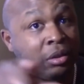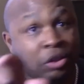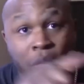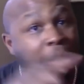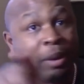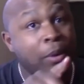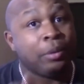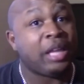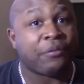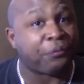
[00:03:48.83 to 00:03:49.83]
Don't come at me
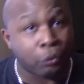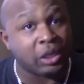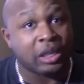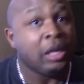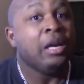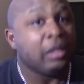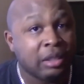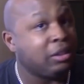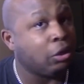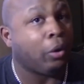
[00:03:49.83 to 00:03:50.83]
with that free,
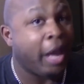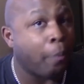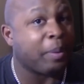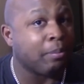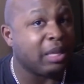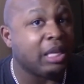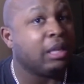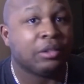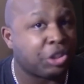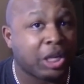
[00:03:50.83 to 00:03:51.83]
you know, helping
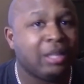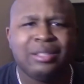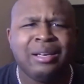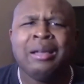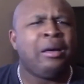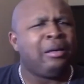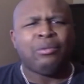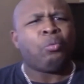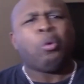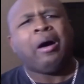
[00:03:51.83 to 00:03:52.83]
me shit.
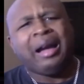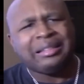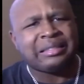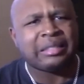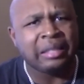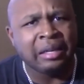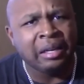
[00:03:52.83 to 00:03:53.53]
What?